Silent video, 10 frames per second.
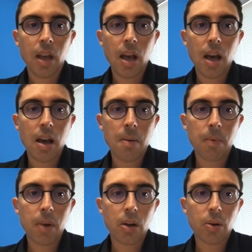
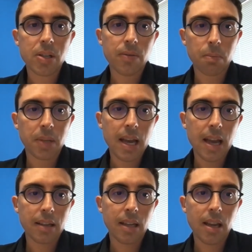A question from
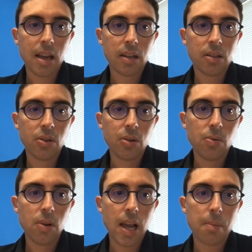Kat here. Do
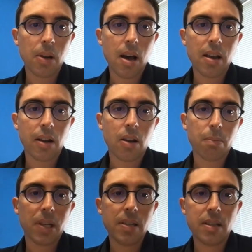labour hire
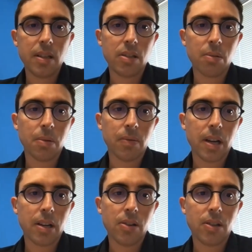companies need to
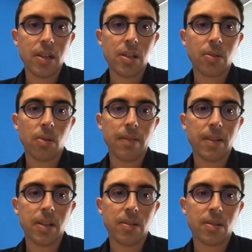provide additional
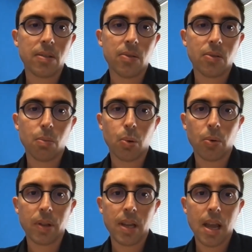evidence to
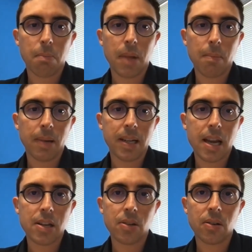support the
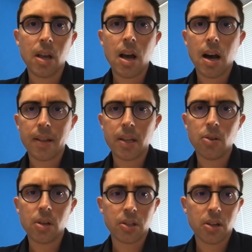application? I think you
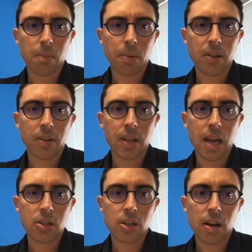touched up on
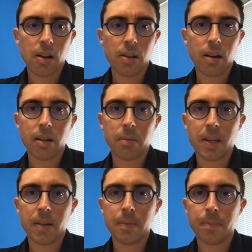that, Charlotte, a little
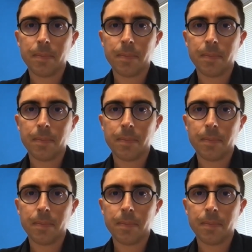bit.